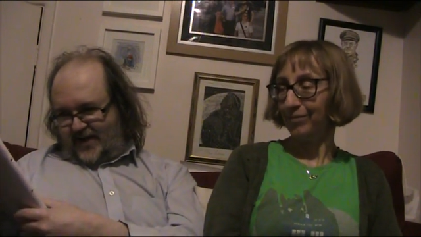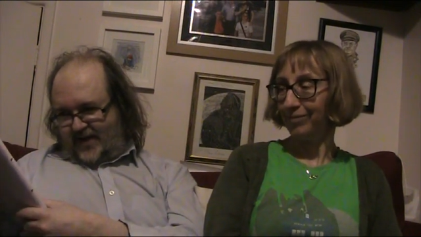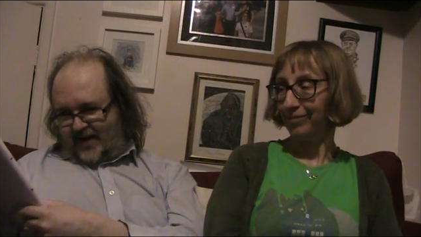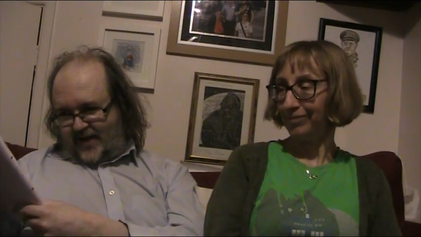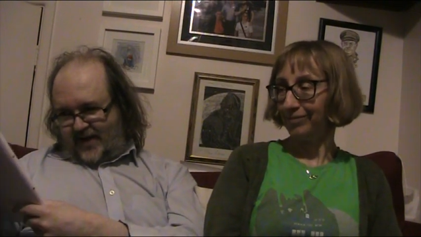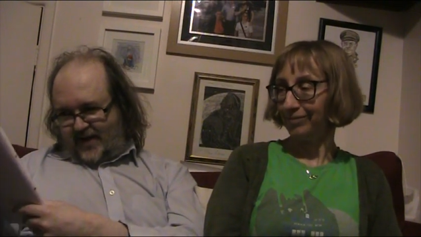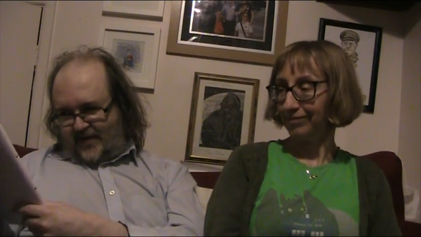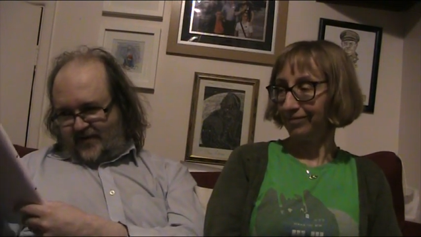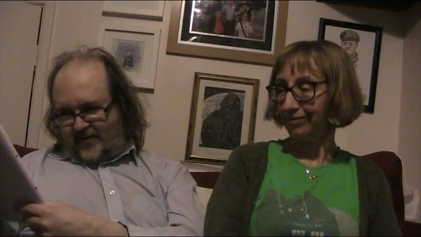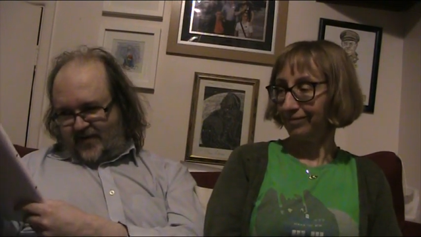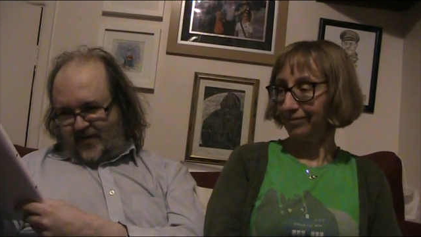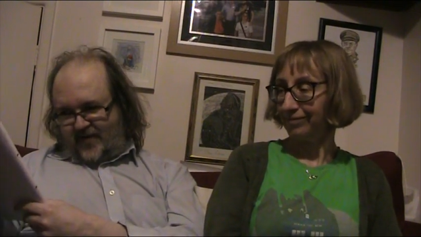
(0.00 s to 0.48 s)

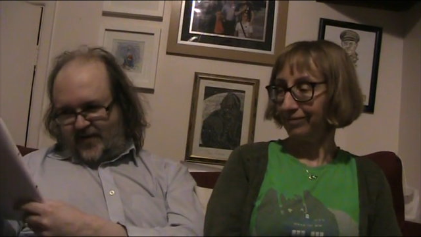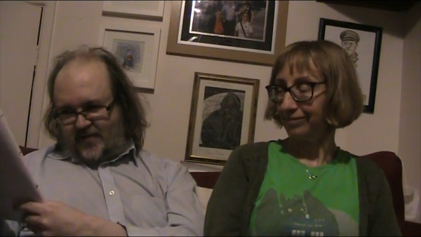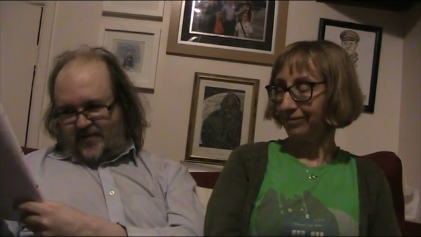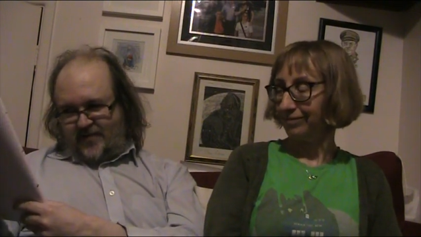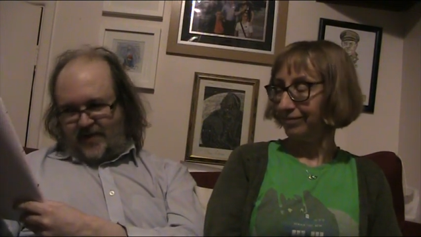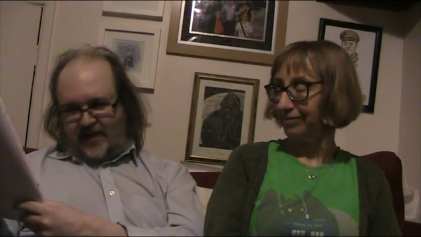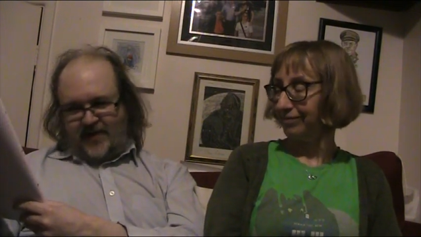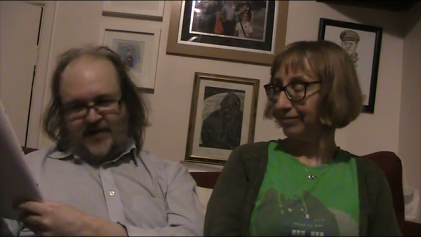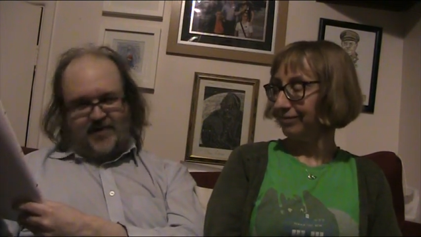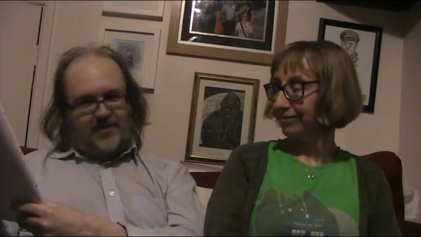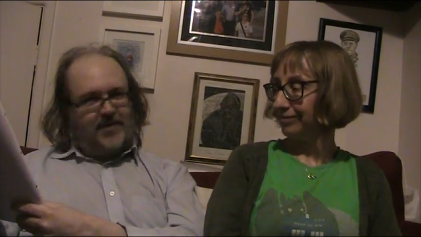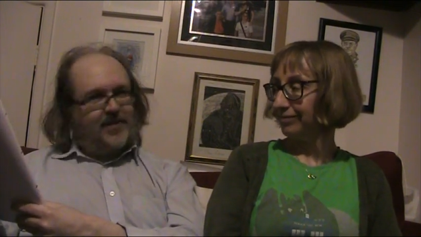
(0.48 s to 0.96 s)
Speaker 1: And the first
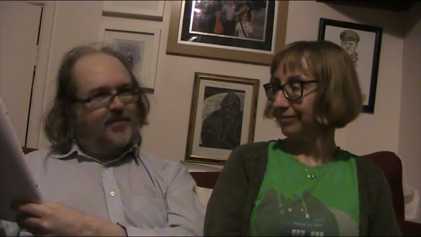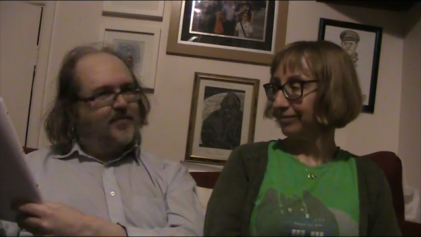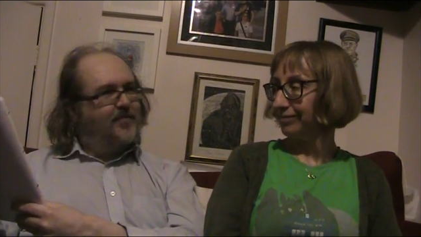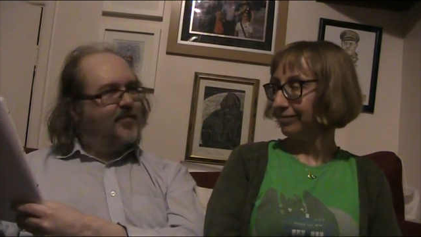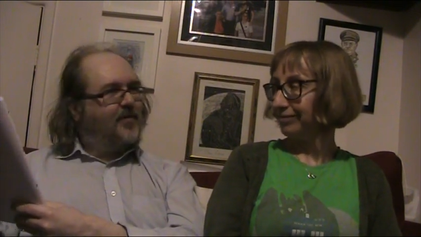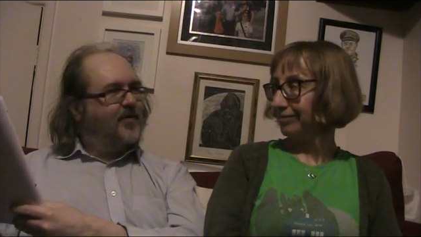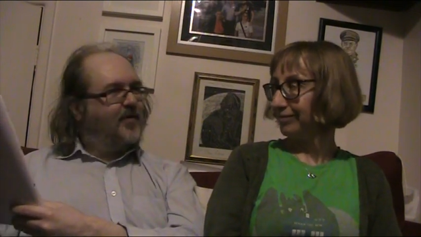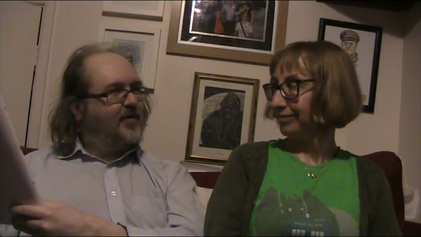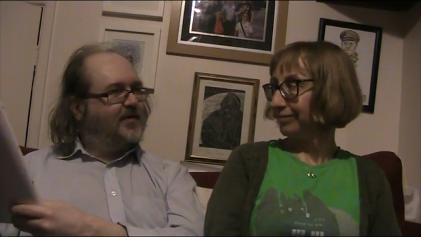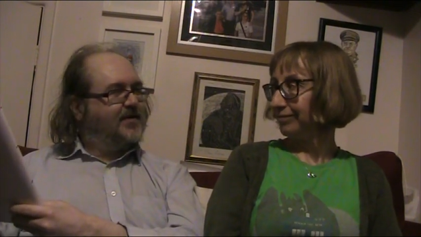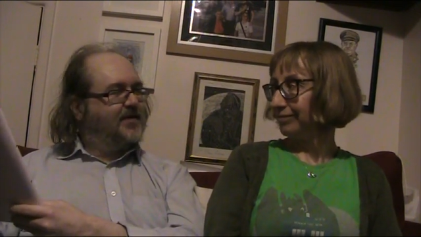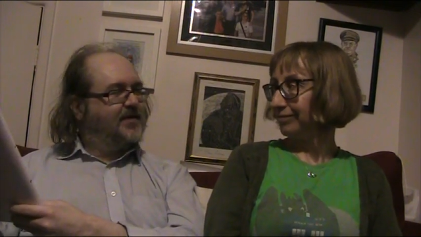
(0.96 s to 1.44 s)
mention of
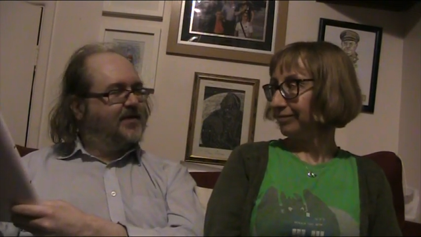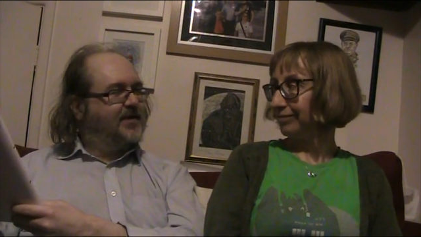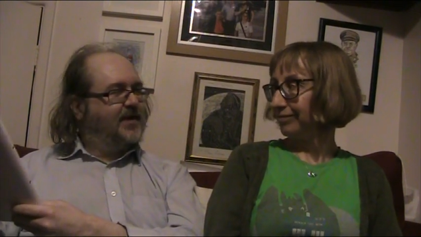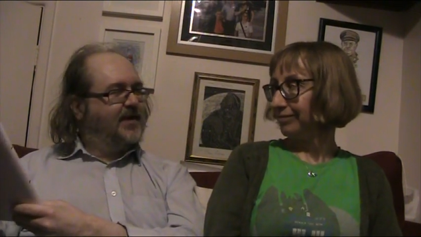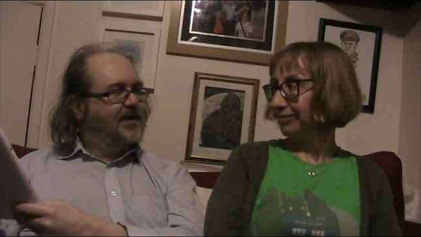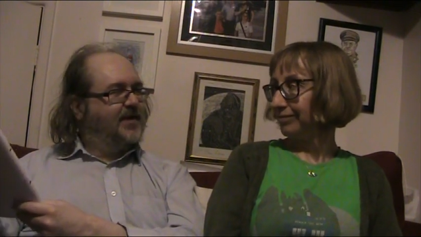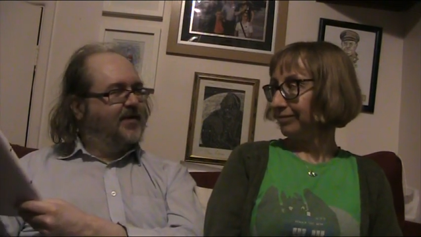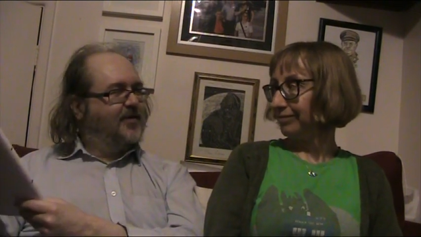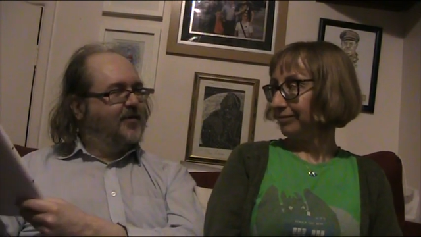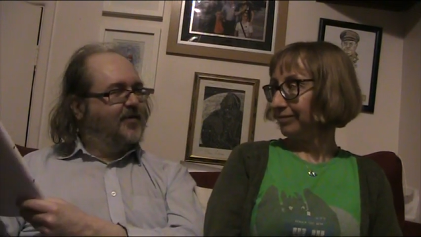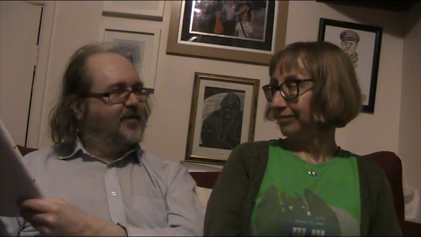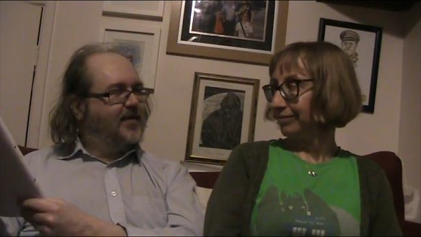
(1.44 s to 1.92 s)
what does he
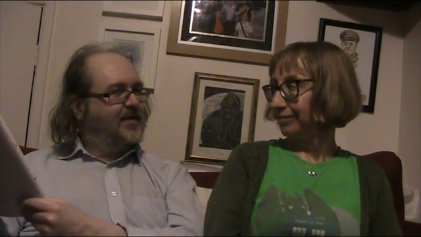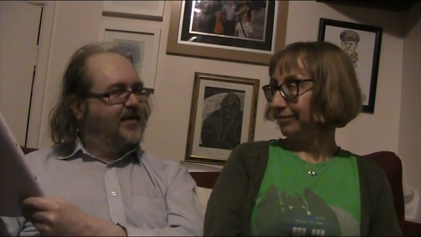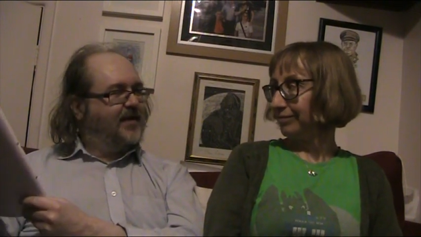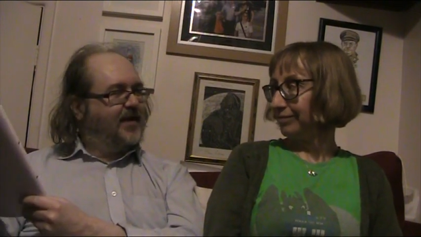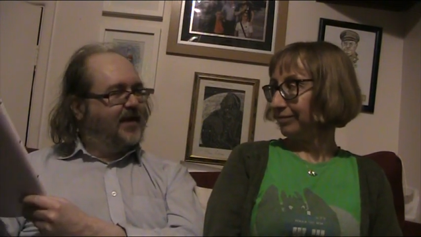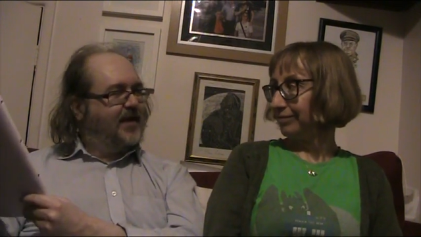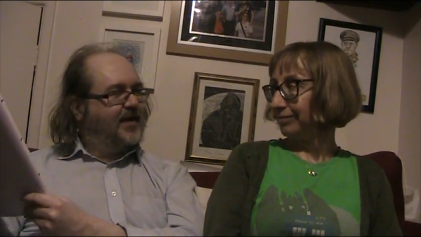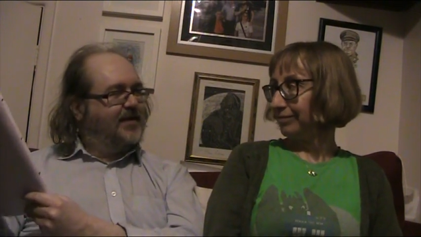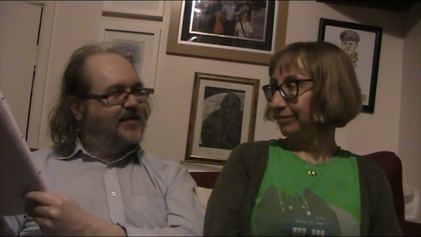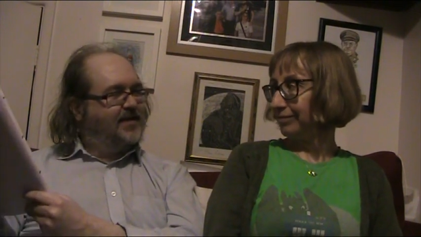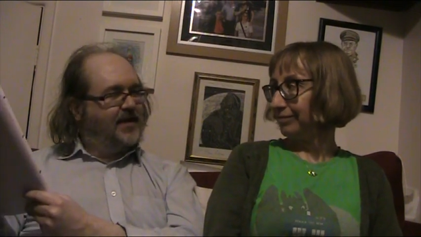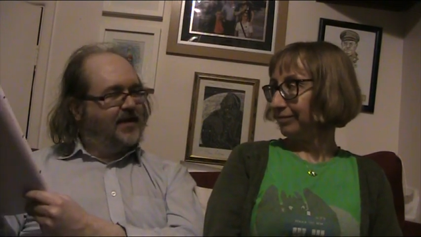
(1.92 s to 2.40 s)
do with things,